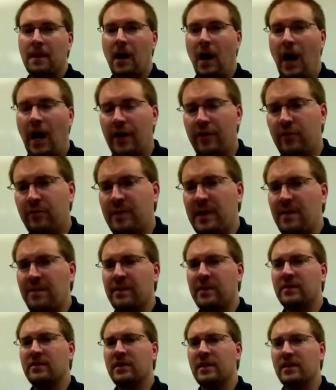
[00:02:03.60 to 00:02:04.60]
Auto peep
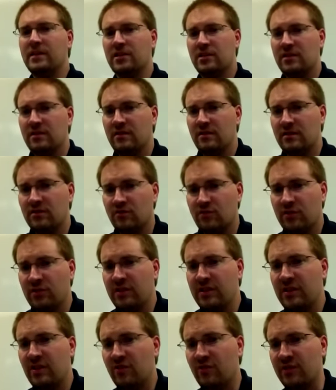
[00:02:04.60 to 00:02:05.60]
is is is
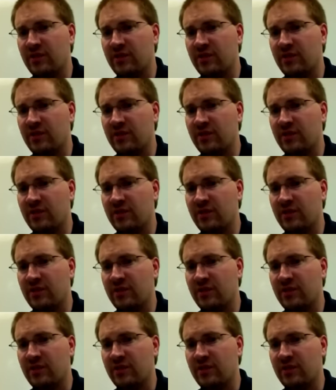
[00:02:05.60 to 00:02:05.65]
really the